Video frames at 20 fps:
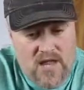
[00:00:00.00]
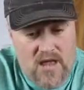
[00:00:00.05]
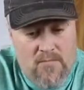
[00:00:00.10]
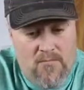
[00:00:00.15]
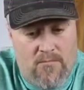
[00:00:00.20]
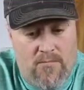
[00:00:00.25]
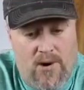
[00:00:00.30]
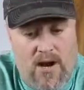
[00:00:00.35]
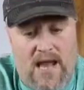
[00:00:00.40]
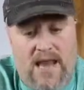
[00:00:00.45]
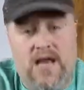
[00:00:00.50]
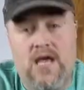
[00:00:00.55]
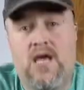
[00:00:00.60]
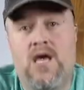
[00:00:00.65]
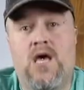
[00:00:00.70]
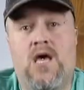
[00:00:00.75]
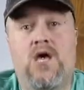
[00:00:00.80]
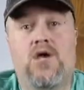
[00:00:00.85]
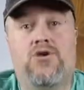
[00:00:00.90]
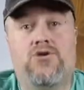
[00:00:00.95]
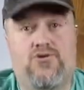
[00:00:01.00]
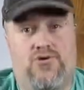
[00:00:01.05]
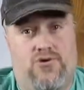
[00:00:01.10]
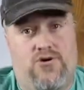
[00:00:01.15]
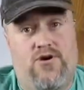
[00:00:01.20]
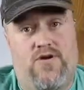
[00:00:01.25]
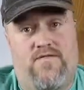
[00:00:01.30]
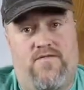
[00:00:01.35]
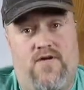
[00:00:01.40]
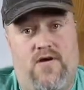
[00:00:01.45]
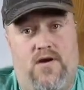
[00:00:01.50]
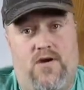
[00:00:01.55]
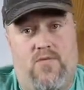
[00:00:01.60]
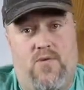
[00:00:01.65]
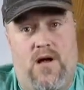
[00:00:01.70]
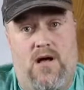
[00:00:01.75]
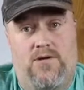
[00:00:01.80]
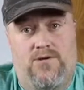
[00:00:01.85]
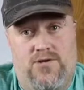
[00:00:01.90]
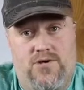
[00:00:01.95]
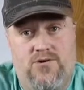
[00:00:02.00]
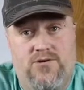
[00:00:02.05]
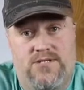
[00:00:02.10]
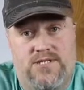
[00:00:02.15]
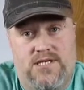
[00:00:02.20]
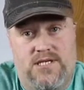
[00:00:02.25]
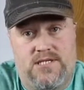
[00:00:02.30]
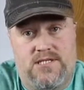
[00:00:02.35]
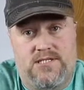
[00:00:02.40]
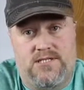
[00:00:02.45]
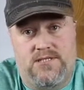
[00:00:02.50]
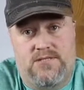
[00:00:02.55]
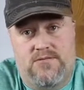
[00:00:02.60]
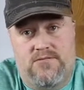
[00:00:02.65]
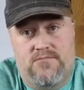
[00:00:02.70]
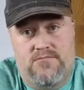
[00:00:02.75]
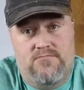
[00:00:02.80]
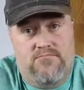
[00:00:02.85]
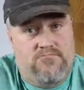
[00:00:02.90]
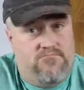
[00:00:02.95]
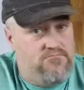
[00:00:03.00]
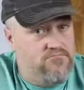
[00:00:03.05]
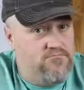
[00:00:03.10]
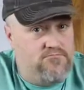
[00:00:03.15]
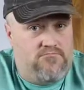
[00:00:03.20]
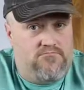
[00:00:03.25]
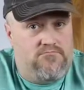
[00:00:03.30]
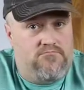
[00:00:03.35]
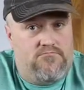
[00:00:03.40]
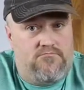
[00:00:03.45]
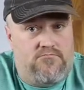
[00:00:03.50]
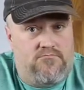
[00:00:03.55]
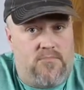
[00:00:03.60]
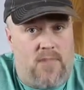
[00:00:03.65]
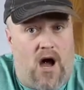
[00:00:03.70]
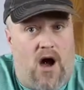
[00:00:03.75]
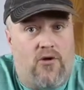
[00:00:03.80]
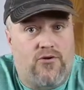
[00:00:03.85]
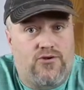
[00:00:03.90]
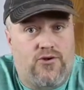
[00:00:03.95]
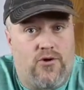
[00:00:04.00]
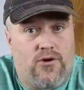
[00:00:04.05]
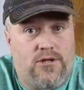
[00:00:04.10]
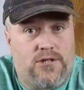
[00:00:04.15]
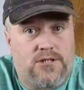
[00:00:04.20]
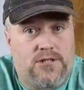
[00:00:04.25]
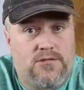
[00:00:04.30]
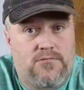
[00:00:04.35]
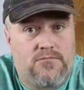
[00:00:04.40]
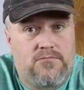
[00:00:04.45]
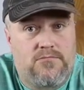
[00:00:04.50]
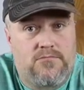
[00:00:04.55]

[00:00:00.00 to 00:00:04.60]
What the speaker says: But you could very well use this outdoors.